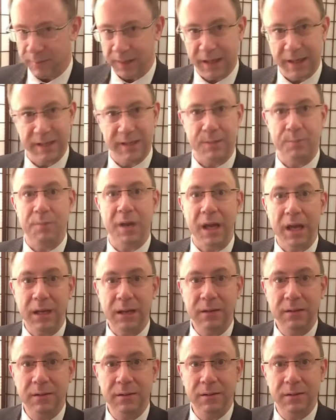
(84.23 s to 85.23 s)
Is it
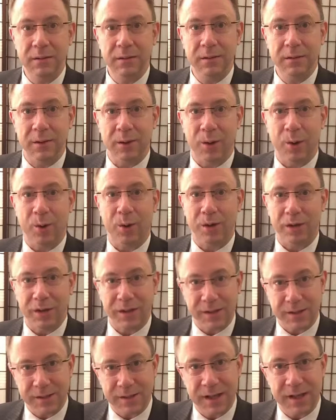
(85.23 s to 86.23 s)
me? Or
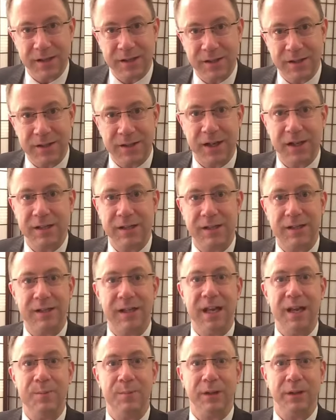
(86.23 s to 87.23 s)
does this just
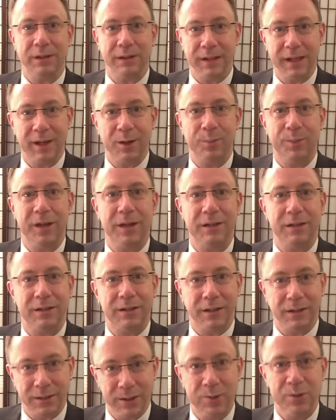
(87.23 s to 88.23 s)
seem a little bit
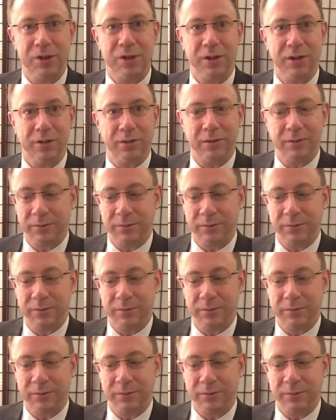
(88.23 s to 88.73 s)
delusional?